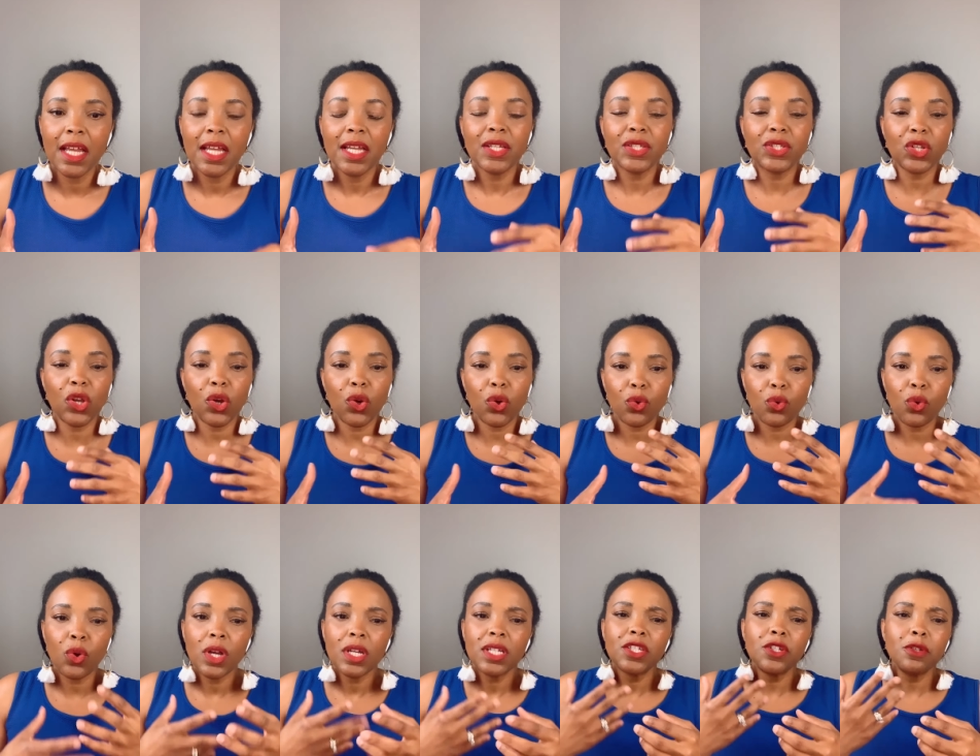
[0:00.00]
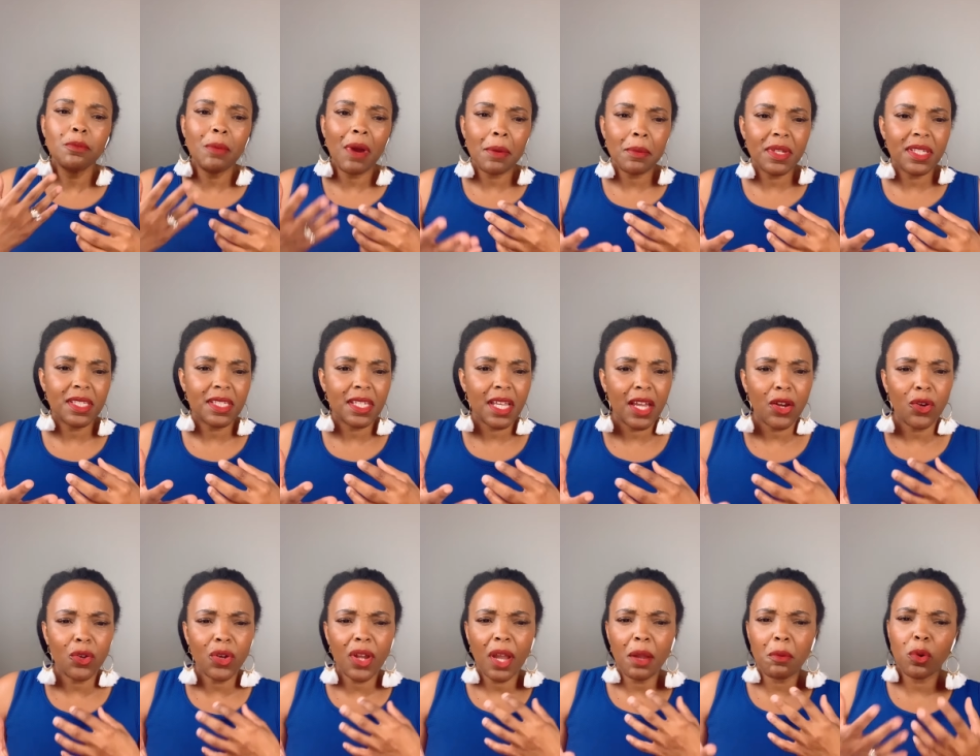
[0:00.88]
So you might be saying,
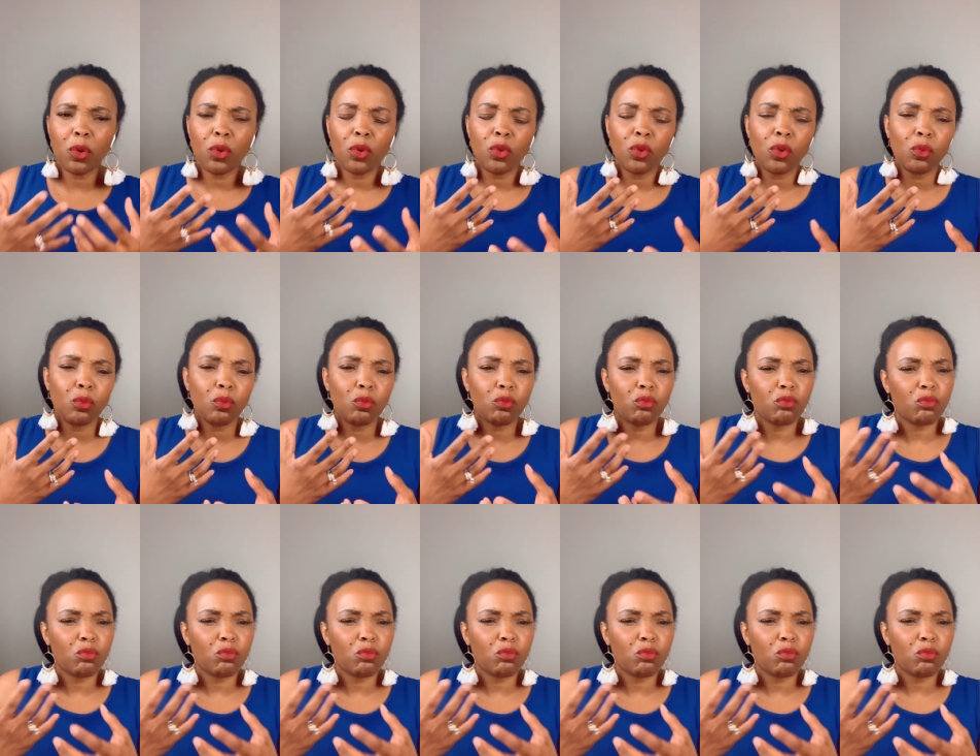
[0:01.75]
okay, well,